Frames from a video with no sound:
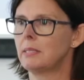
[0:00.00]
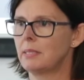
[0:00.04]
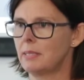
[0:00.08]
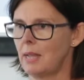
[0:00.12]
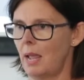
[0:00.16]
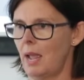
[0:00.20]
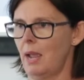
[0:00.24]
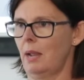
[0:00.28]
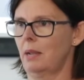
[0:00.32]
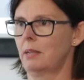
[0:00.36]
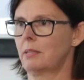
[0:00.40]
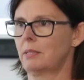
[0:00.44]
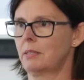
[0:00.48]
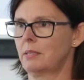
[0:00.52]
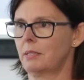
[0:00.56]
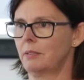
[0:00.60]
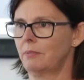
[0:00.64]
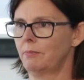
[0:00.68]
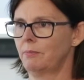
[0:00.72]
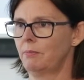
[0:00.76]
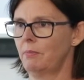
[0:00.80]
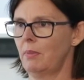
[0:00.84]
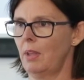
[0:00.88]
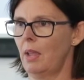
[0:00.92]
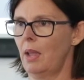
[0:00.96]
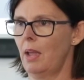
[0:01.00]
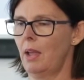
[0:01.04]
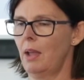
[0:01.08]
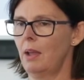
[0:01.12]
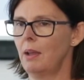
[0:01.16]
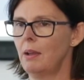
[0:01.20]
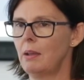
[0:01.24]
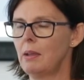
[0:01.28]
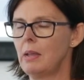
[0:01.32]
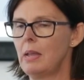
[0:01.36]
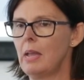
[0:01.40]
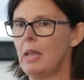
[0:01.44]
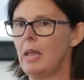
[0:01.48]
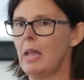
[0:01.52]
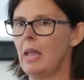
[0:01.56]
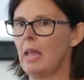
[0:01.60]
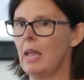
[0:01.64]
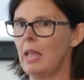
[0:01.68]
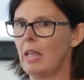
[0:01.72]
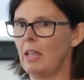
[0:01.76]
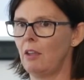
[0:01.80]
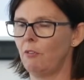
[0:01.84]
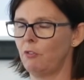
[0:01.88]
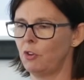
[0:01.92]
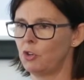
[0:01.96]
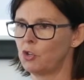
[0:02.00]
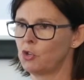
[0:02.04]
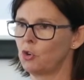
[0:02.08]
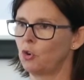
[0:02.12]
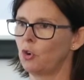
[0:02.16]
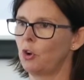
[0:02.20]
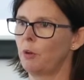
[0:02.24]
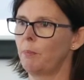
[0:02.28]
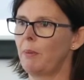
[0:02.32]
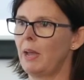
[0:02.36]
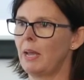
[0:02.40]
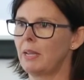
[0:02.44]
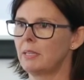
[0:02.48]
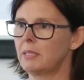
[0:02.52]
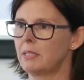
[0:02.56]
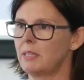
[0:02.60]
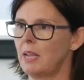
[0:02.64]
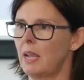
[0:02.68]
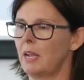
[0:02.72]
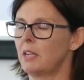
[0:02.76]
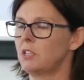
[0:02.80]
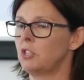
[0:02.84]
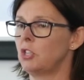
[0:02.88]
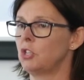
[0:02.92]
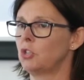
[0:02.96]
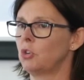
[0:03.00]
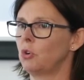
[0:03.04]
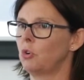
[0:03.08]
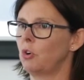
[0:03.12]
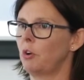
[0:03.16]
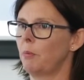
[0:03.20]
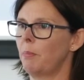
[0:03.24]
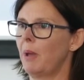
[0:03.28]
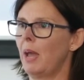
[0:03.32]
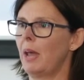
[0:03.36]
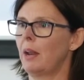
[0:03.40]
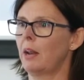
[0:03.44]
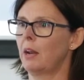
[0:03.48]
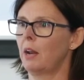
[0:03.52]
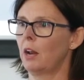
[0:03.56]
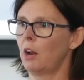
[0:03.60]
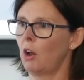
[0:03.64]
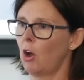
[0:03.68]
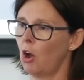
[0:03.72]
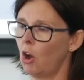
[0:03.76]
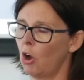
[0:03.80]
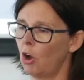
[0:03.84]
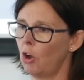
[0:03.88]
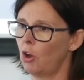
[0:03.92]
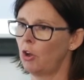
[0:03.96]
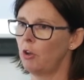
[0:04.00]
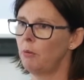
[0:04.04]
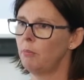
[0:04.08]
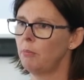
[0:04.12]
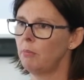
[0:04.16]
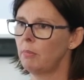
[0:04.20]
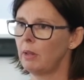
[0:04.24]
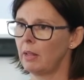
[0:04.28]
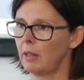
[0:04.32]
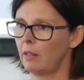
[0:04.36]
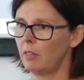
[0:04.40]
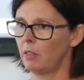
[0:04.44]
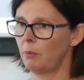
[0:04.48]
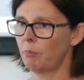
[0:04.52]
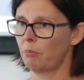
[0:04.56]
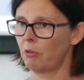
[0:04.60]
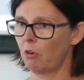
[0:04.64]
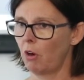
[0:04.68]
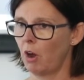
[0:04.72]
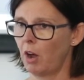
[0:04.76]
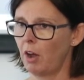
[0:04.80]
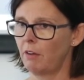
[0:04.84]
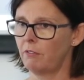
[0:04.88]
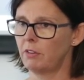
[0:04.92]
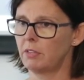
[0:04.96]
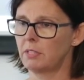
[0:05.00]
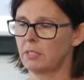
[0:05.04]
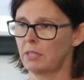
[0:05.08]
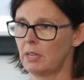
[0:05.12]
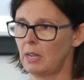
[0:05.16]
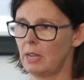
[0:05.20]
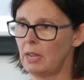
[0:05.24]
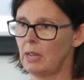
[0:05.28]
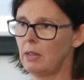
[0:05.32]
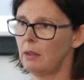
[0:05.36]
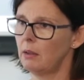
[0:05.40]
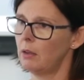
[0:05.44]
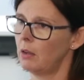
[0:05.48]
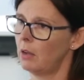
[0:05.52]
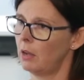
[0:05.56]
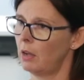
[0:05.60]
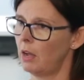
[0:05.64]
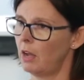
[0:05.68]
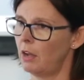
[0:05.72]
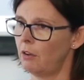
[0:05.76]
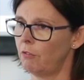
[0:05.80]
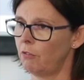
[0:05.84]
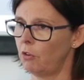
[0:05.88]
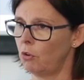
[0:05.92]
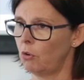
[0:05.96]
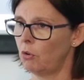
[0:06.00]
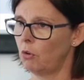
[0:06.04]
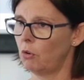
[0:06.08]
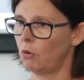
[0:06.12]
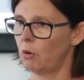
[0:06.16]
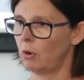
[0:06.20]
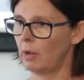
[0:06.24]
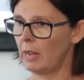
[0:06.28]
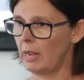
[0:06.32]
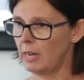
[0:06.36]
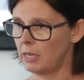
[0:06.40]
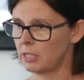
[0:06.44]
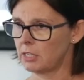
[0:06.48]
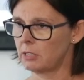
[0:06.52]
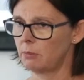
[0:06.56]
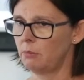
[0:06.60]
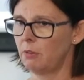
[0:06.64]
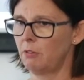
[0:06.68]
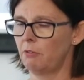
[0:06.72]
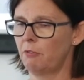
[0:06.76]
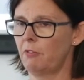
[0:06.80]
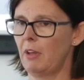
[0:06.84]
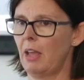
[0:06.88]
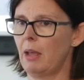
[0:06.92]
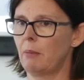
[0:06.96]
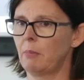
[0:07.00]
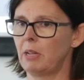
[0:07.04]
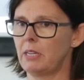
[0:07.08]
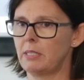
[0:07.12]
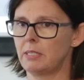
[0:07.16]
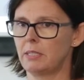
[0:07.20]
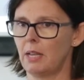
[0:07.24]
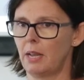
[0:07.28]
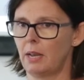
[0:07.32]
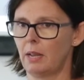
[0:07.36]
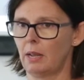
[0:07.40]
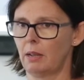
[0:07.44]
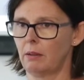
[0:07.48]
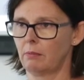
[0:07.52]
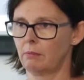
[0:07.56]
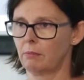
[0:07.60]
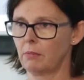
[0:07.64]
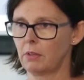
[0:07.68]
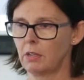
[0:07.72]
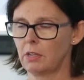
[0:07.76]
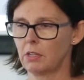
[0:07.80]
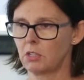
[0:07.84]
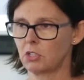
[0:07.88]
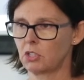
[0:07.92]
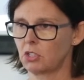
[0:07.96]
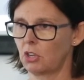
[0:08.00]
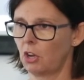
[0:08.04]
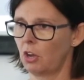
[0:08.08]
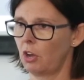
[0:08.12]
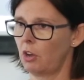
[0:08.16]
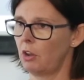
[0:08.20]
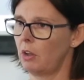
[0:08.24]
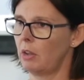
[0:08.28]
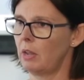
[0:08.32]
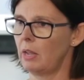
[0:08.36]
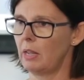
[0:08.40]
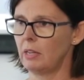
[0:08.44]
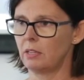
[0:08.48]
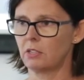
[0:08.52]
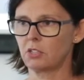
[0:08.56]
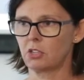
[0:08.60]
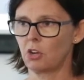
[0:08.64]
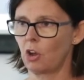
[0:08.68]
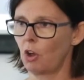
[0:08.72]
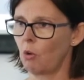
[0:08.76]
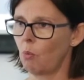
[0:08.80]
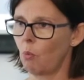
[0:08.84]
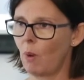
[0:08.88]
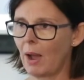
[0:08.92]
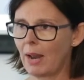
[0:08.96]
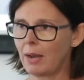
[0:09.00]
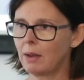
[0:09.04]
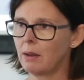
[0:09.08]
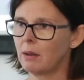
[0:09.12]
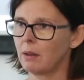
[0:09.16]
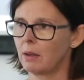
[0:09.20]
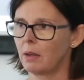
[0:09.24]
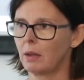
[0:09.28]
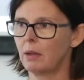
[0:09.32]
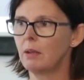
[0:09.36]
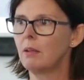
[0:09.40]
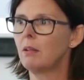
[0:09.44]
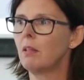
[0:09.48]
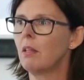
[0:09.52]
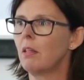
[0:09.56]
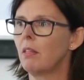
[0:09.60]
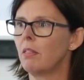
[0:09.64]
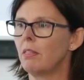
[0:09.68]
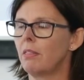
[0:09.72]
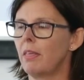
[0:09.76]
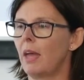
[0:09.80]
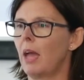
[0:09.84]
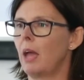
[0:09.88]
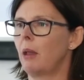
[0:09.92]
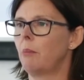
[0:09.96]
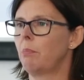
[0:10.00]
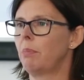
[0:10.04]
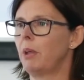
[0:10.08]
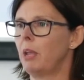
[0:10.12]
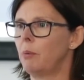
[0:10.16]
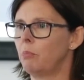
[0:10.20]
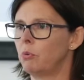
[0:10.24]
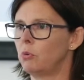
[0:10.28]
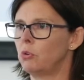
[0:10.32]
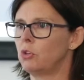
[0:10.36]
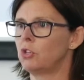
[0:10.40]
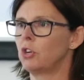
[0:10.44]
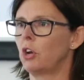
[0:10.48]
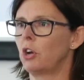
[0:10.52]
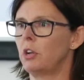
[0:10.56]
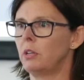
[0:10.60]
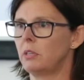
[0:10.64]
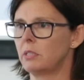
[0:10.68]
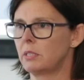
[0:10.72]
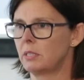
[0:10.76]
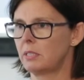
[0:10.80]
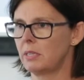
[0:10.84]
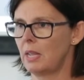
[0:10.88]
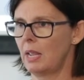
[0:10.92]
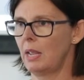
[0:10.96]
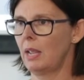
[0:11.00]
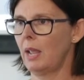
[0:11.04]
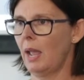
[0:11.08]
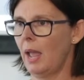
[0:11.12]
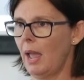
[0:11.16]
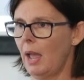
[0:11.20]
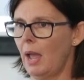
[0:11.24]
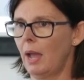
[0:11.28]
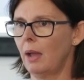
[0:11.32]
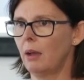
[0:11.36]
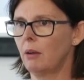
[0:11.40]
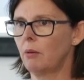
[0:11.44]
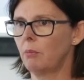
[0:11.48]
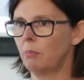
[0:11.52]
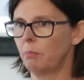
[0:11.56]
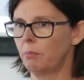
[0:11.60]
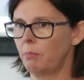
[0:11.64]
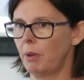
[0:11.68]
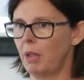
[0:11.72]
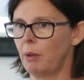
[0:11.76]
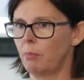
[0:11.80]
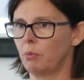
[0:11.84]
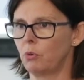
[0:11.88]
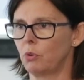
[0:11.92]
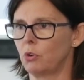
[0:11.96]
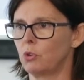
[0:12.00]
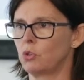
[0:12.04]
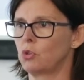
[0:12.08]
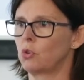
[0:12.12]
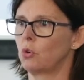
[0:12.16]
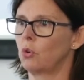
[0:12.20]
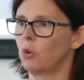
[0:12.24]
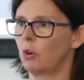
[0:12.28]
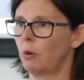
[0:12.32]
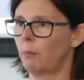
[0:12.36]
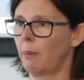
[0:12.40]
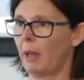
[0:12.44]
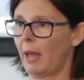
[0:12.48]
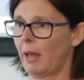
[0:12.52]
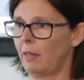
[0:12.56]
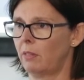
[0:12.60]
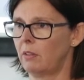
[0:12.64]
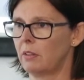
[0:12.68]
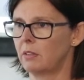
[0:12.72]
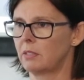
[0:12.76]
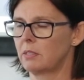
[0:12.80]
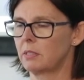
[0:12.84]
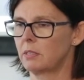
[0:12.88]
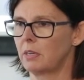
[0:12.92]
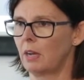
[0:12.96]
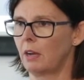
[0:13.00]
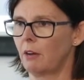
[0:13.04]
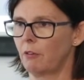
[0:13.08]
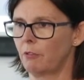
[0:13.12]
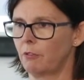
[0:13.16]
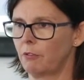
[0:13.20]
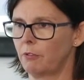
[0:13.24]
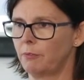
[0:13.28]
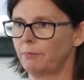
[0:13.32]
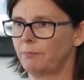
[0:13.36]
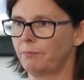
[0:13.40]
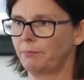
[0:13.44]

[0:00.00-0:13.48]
sex, yeah? If you talk about sex, you talk about it at home in the privacy of your intimate family setting. So it's no wonder that people don't seek out people to talk about this stuff.